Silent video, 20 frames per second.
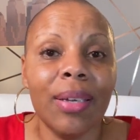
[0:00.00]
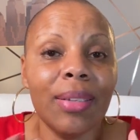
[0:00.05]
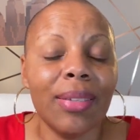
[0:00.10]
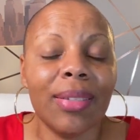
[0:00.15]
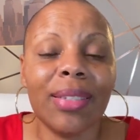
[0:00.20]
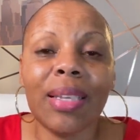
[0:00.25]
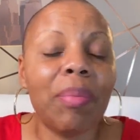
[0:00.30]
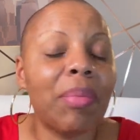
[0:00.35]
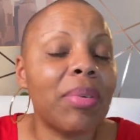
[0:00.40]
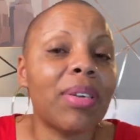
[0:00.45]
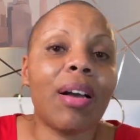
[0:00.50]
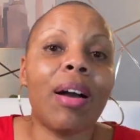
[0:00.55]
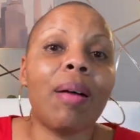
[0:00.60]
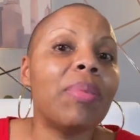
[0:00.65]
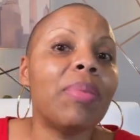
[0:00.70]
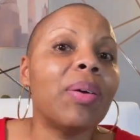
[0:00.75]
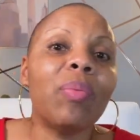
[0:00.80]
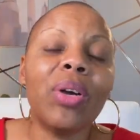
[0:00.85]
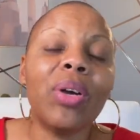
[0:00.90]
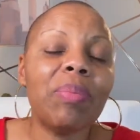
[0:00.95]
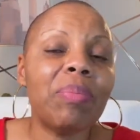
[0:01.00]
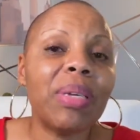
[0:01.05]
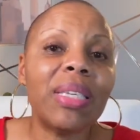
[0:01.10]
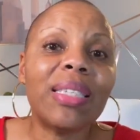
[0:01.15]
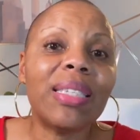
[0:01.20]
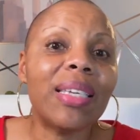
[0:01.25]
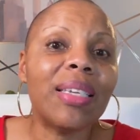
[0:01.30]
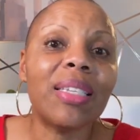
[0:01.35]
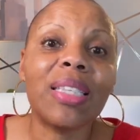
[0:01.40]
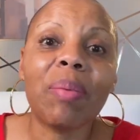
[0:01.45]
some of y'all been with me
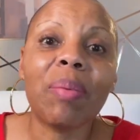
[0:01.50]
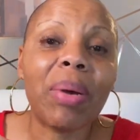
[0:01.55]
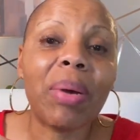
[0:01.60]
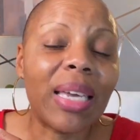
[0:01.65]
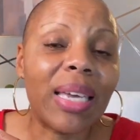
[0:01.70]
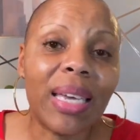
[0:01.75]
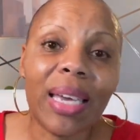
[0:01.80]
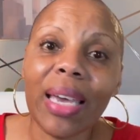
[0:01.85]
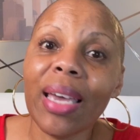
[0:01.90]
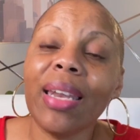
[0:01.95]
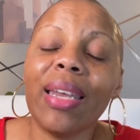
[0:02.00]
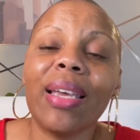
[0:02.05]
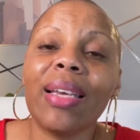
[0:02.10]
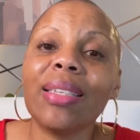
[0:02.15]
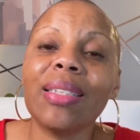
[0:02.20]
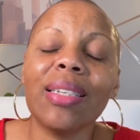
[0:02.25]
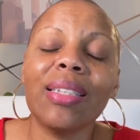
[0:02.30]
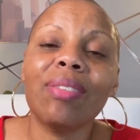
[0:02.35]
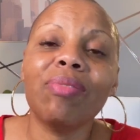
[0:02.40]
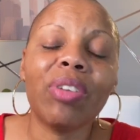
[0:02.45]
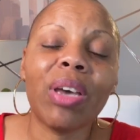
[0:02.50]
since the beginning since